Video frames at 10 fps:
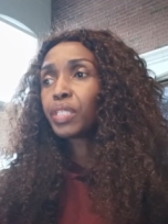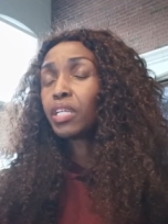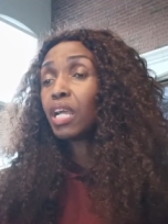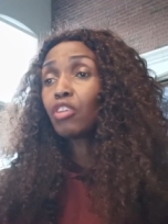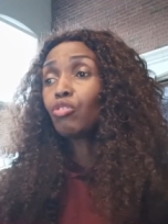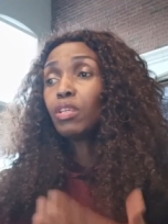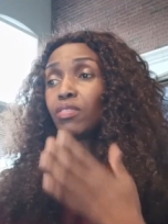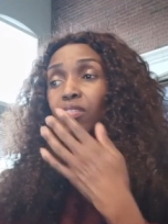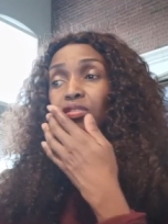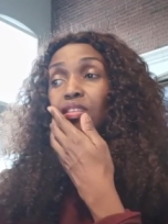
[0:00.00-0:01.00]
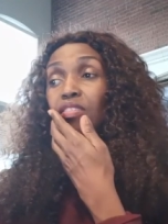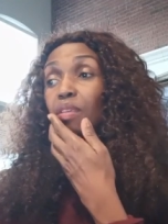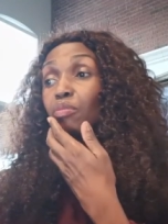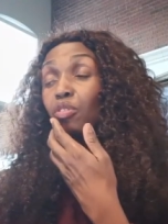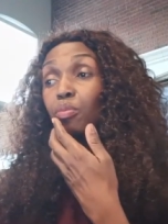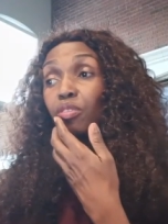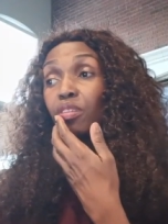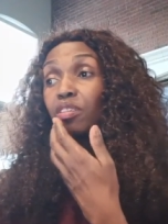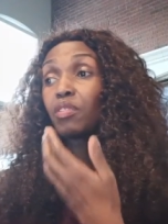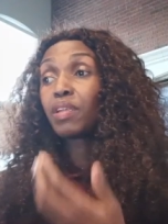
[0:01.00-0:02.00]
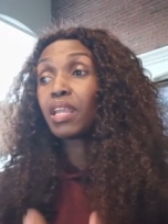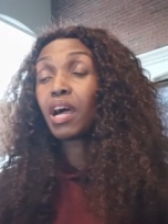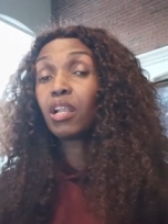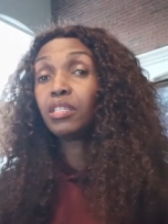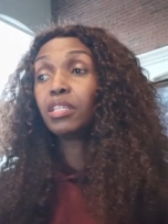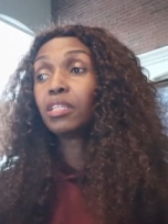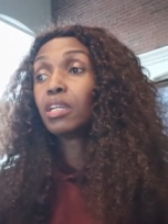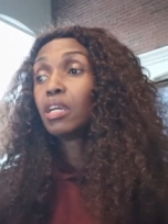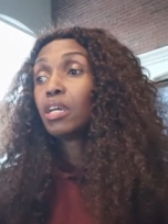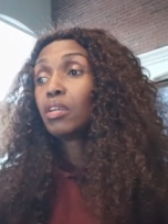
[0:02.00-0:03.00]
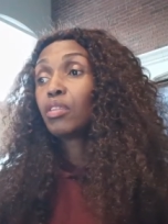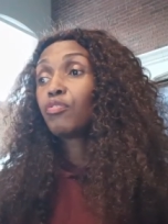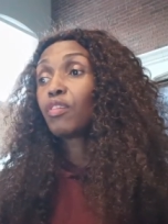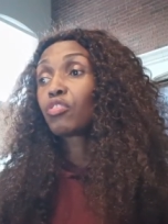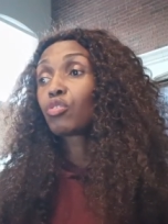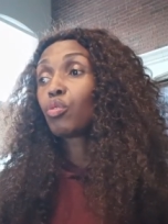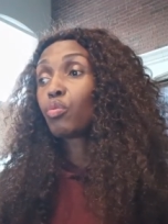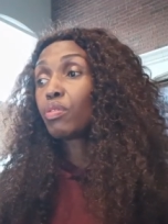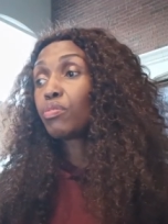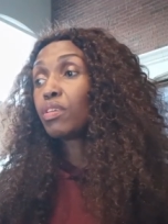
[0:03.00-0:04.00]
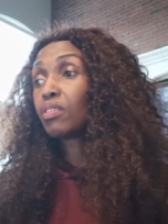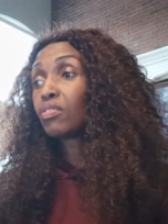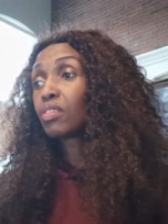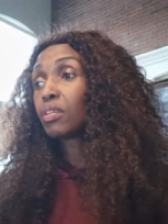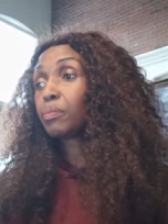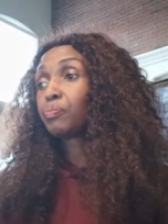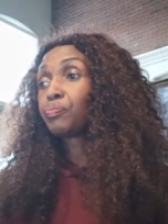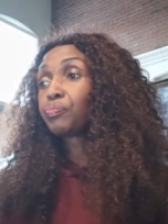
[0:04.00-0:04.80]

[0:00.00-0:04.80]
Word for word: It actually, it's this, the same scripture that I read earlier, the First Corinthians, um,